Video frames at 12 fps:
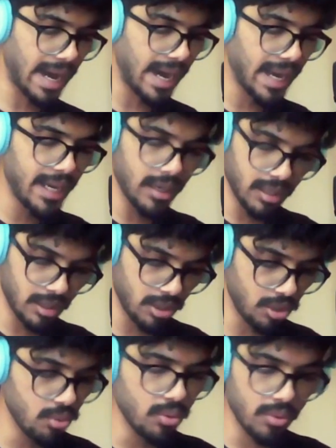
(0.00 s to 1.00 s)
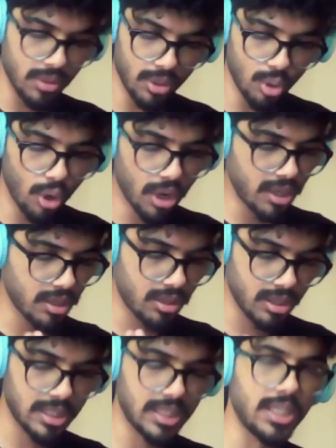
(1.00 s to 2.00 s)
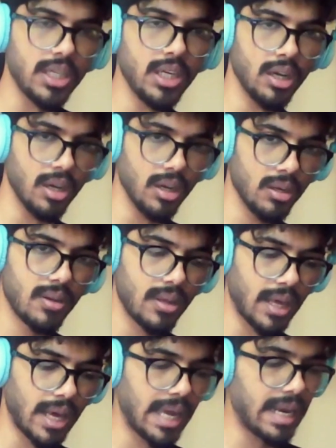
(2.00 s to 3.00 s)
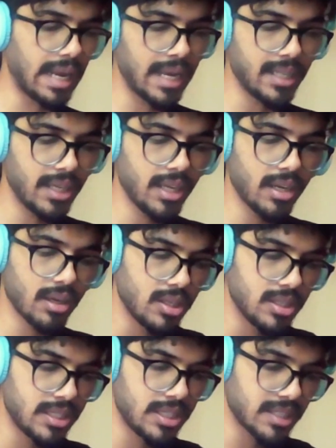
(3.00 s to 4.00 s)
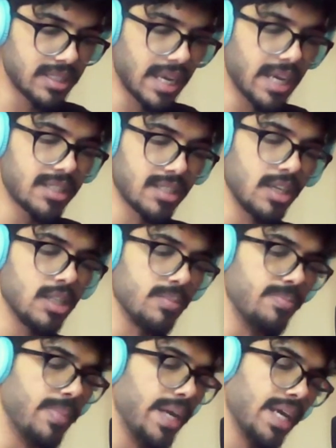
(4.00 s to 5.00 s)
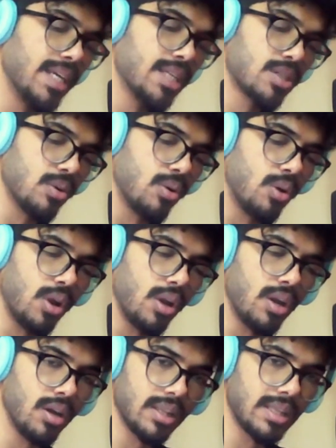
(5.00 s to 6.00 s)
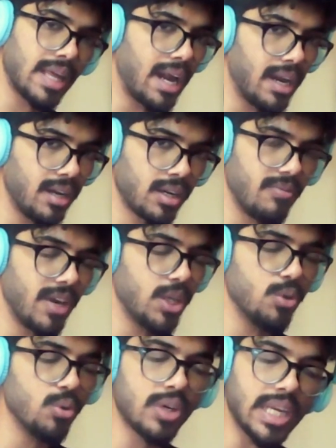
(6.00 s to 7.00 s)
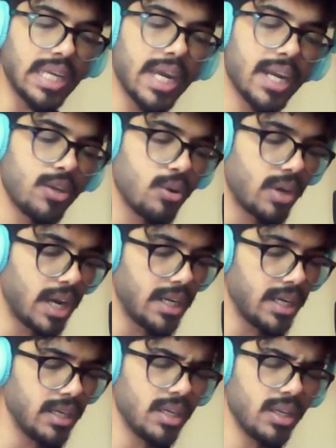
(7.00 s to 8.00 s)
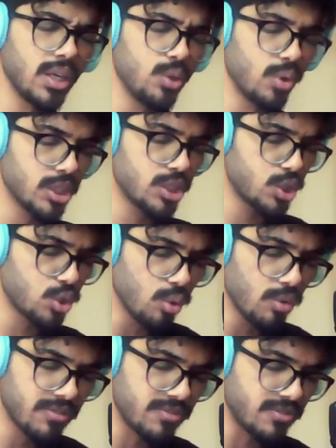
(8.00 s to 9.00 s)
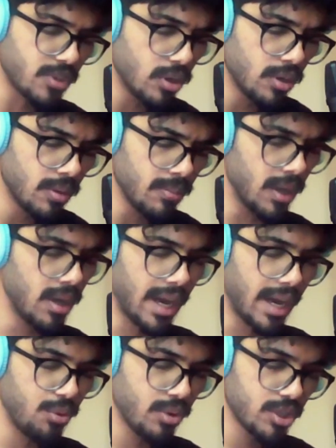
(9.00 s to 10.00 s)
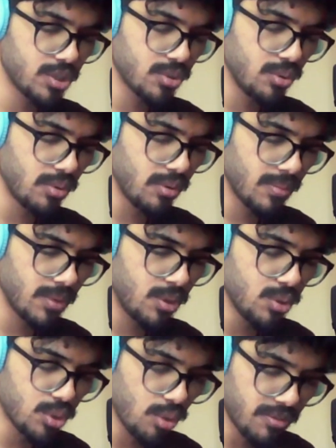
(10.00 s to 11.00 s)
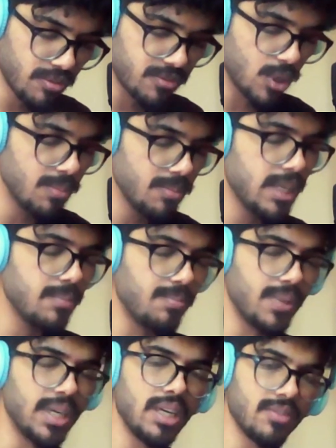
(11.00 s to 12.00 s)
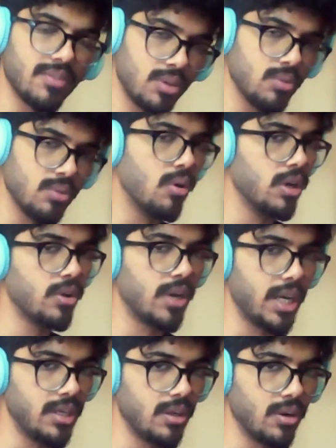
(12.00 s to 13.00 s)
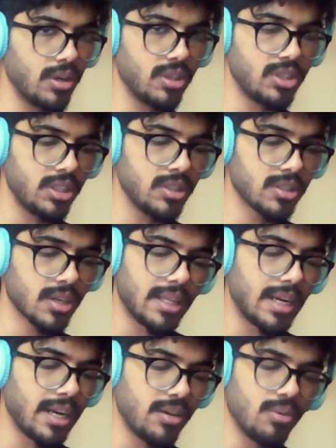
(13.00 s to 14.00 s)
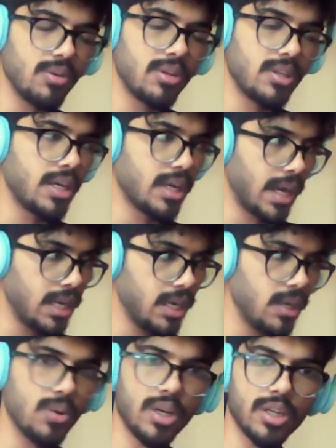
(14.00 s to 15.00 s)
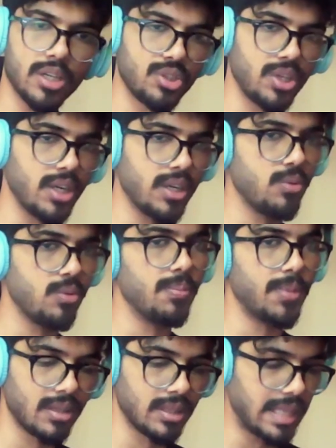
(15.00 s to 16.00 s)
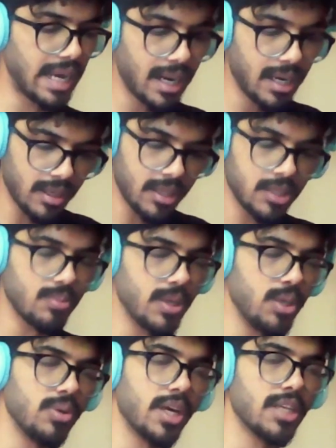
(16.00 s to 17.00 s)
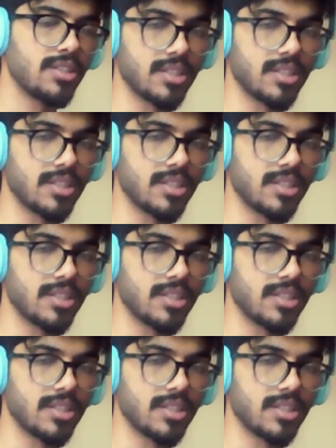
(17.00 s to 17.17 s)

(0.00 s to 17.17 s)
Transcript: I do not steal. And I think success is based on that, where you create your identity and you are so firm and you so firmly believe into all your ideologies that I don't think anyone can shake you apart. That is when you get